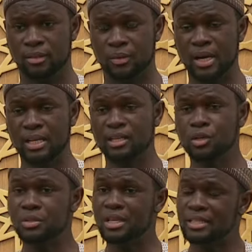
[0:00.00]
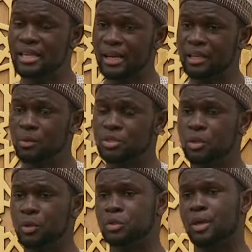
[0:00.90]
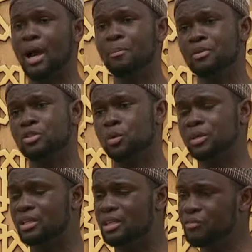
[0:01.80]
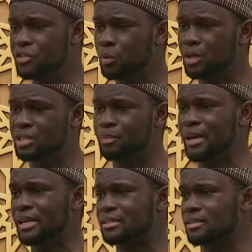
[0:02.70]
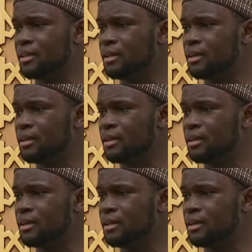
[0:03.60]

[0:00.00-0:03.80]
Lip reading: right? He knows exactly what's going to happen, so he gives you what is best.